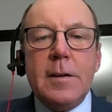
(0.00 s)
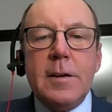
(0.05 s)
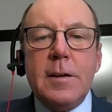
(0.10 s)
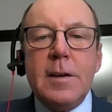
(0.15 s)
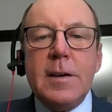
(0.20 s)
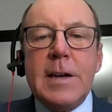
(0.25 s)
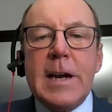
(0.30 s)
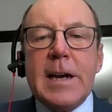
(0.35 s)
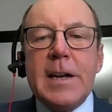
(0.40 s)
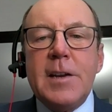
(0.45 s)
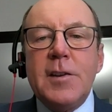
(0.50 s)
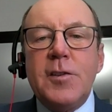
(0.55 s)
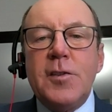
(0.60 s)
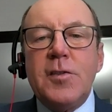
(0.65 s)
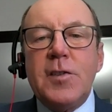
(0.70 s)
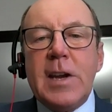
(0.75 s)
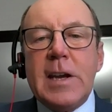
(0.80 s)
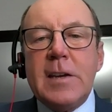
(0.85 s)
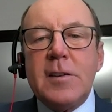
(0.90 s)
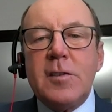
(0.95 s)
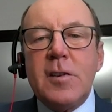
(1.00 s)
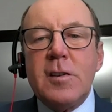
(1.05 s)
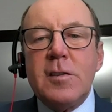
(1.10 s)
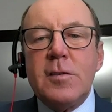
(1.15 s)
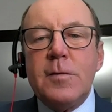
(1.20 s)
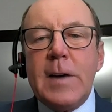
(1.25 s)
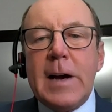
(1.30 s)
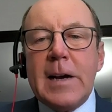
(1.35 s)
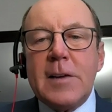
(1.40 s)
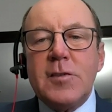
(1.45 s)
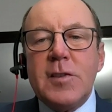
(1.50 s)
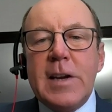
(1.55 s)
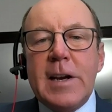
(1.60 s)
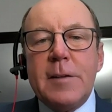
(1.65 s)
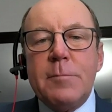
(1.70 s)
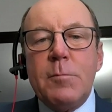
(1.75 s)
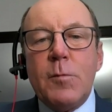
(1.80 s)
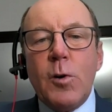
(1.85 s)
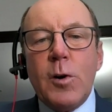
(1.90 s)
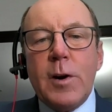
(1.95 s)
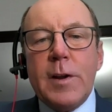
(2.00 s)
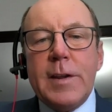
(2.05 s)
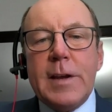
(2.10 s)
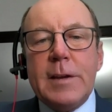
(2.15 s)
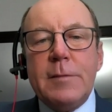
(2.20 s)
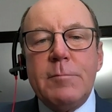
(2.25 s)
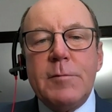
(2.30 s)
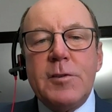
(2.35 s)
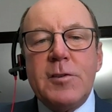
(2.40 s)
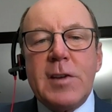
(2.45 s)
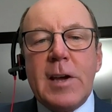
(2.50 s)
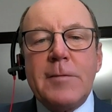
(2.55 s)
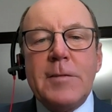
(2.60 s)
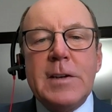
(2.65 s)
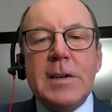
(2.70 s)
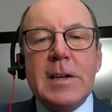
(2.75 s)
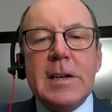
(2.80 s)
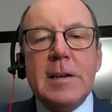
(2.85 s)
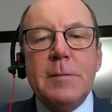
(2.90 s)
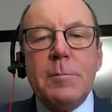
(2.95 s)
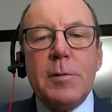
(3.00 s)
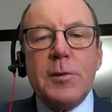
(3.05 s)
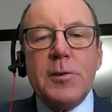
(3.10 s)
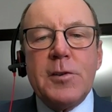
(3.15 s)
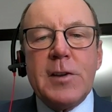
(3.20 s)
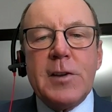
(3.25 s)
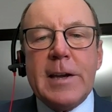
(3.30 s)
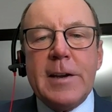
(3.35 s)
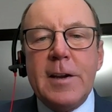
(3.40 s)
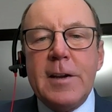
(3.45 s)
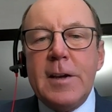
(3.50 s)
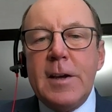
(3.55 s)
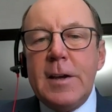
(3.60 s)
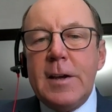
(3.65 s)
United States has vaccinated more than 17%.